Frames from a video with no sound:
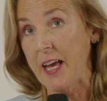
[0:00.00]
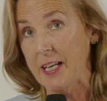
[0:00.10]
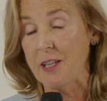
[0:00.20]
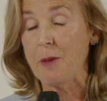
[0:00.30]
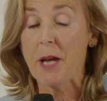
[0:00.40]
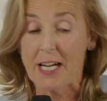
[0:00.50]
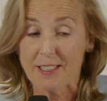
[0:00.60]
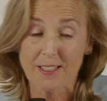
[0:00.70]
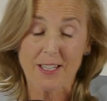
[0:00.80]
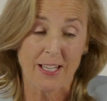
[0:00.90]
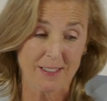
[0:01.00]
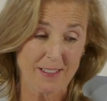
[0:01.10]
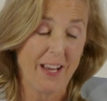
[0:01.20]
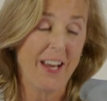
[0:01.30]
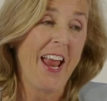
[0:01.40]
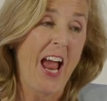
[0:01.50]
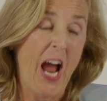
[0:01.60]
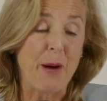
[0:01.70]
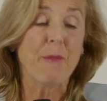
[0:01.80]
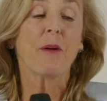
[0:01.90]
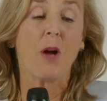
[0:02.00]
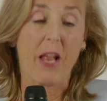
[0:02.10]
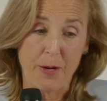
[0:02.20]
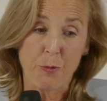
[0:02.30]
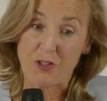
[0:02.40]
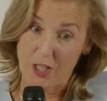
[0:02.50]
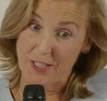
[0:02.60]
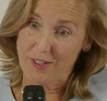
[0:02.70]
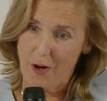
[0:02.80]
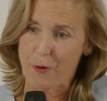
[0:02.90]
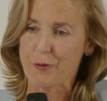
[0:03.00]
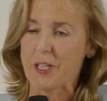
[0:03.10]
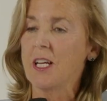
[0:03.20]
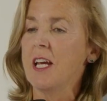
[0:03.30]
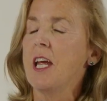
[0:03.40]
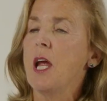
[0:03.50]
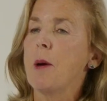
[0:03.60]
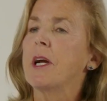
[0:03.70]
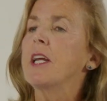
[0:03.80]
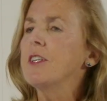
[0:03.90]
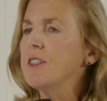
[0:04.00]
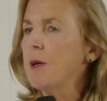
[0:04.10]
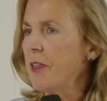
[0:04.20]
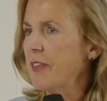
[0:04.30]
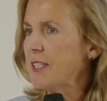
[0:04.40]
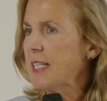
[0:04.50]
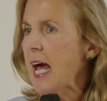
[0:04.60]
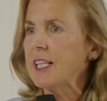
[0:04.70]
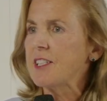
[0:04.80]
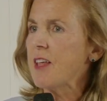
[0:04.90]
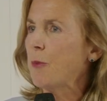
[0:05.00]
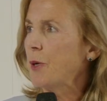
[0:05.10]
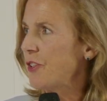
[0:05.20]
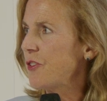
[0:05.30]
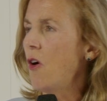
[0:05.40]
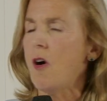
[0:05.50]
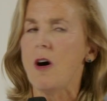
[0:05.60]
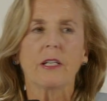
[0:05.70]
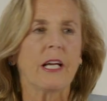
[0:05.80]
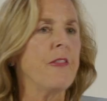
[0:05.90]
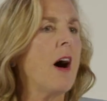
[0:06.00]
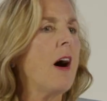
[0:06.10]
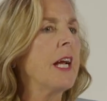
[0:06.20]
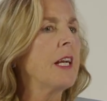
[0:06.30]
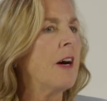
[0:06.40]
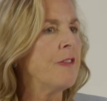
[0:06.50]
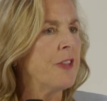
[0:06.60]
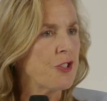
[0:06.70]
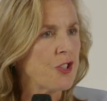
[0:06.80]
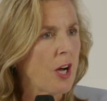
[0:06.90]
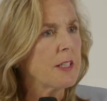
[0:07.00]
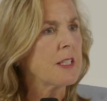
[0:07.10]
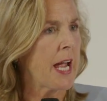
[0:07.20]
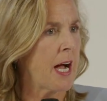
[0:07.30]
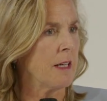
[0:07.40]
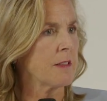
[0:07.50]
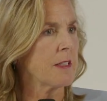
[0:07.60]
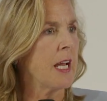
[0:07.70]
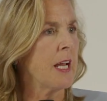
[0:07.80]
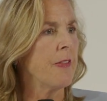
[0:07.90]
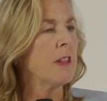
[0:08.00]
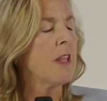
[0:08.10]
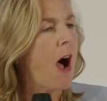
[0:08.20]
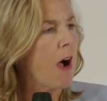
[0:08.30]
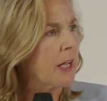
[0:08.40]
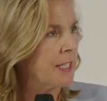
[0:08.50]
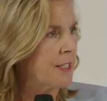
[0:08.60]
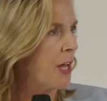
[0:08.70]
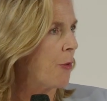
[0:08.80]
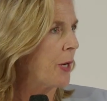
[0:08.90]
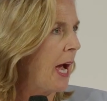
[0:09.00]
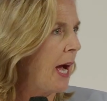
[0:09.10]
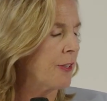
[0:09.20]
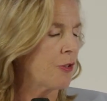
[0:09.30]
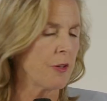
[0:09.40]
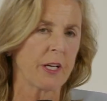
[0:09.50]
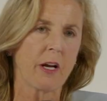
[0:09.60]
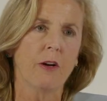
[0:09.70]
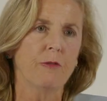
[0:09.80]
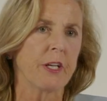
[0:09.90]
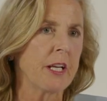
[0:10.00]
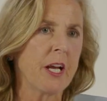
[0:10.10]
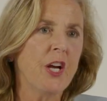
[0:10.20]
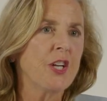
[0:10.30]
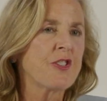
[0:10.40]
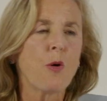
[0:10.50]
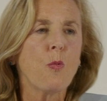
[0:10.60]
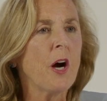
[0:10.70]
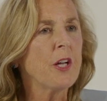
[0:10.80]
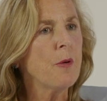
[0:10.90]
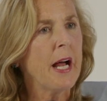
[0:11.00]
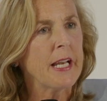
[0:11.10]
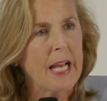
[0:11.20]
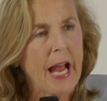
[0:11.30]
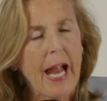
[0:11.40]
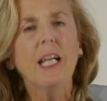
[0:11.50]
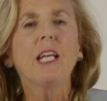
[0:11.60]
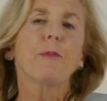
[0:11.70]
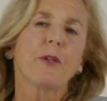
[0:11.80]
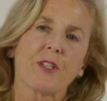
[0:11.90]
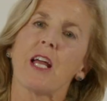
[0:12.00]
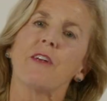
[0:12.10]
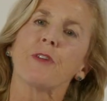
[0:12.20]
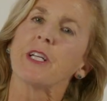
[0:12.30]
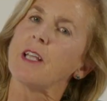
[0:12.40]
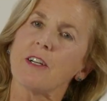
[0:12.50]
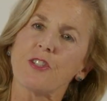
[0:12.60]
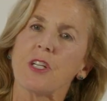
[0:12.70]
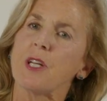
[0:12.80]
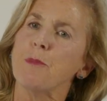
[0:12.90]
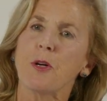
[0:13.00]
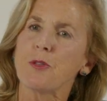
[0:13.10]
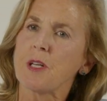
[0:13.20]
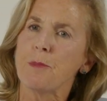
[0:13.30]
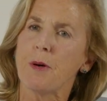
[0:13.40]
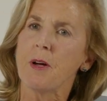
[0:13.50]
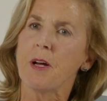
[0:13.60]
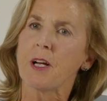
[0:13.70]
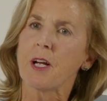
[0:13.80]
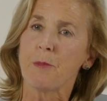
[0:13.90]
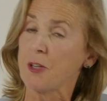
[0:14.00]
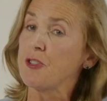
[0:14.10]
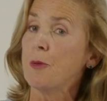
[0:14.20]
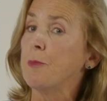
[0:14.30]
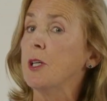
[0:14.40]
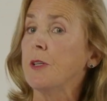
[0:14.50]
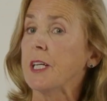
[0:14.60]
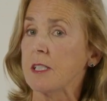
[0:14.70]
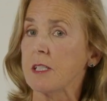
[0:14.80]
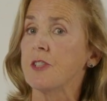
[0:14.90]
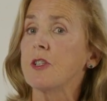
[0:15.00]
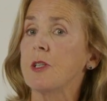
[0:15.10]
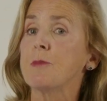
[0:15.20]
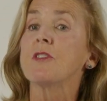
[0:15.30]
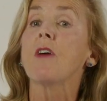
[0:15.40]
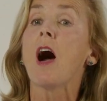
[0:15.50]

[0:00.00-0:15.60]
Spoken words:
that in the past tense, which is COVID. But here's some of the stats that we saw in the height of the shutdowns, in the lock-ins that we had during COVID. So while you had an 80% reduction in most commercial buildings in terms of